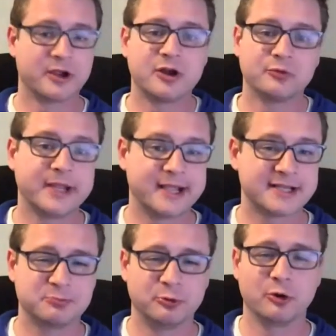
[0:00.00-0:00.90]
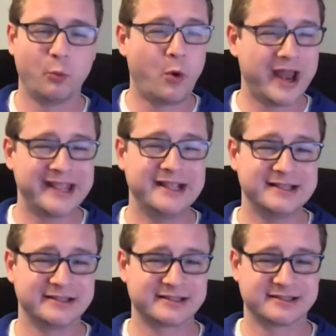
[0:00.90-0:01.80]
re-explore what
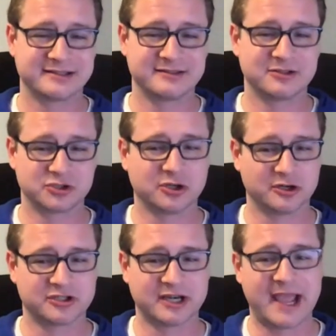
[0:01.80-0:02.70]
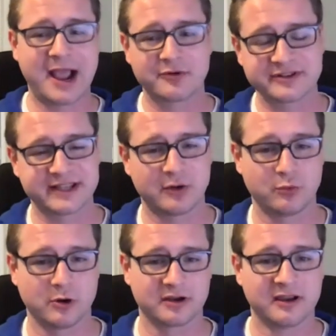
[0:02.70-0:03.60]
is the church and how does that
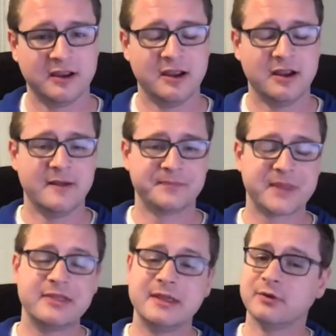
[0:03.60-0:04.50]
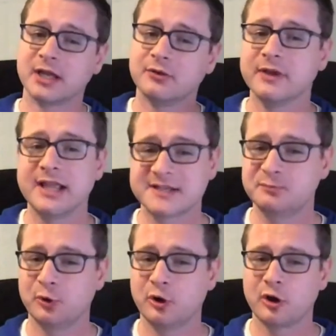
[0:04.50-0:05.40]
work, and then we're gonna
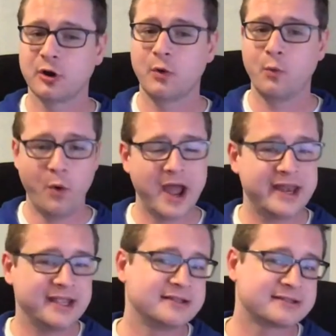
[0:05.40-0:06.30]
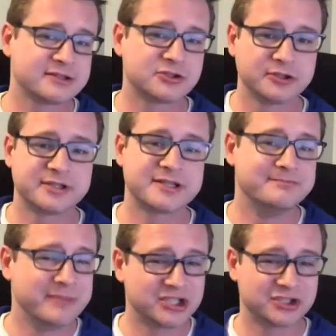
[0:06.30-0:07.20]
re-explore what is the church's
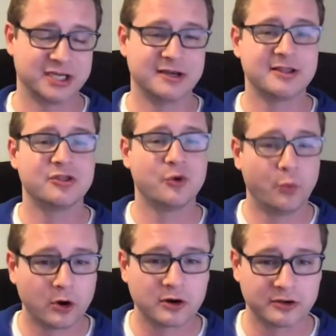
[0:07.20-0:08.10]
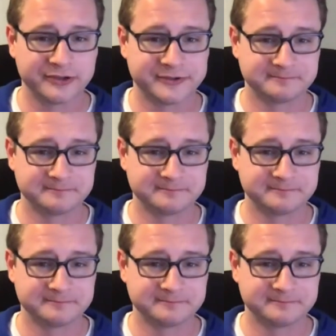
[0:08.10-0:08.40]
mission in the world.